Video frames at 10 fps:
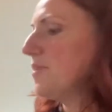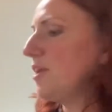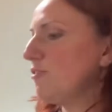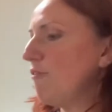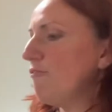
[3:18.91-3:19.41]

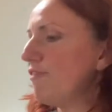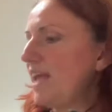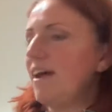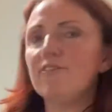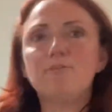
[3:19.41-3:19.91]
Don't
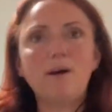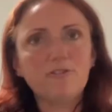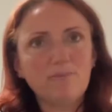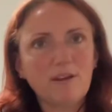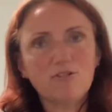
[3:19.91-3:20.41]
forget as well
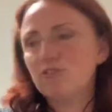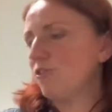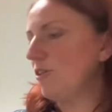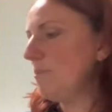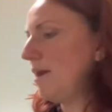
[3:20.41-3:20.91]
to make sure it's
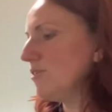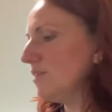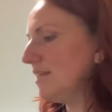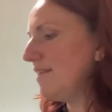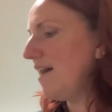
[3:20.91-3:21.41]
got the manual
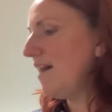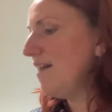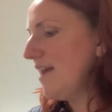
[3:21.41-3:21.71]
in there.